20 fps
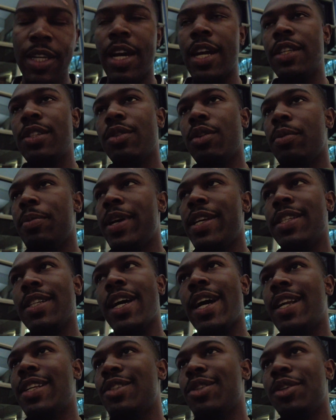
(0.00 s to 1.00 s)
God is so amazing.
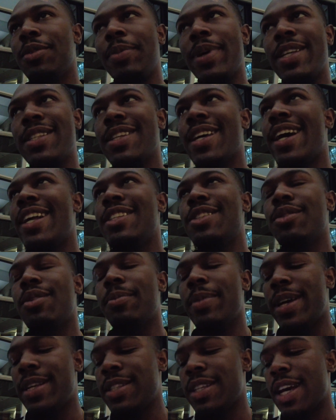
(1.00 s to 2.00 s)
God is so amazing. God is so
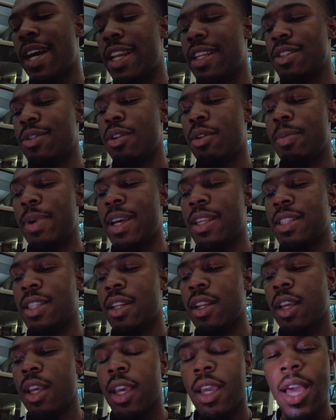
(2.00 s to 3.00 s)
amazing. God is so amazing.
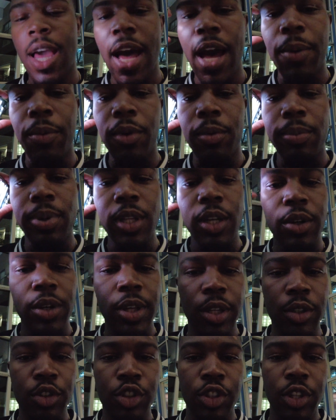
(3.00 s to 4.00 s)
God will blow
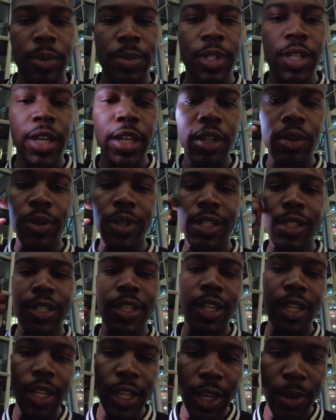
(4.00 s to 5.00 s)
your dreams. He can do
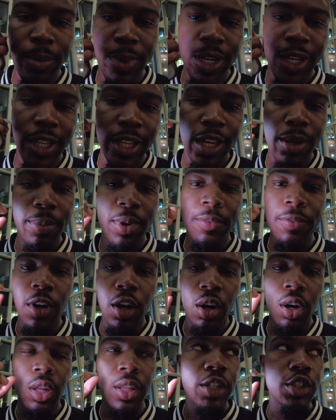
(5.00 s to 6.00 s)
exceedingly abundantly above
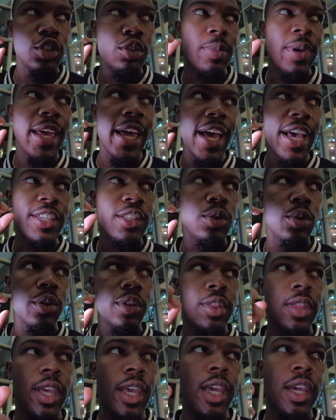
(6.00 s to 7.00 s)
all that you may ask or
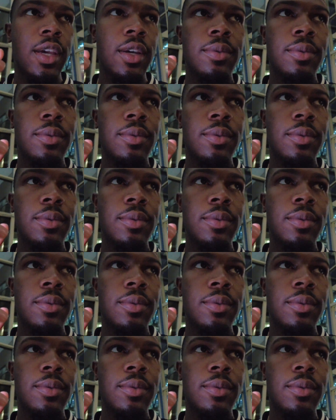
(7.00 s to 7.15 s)
think.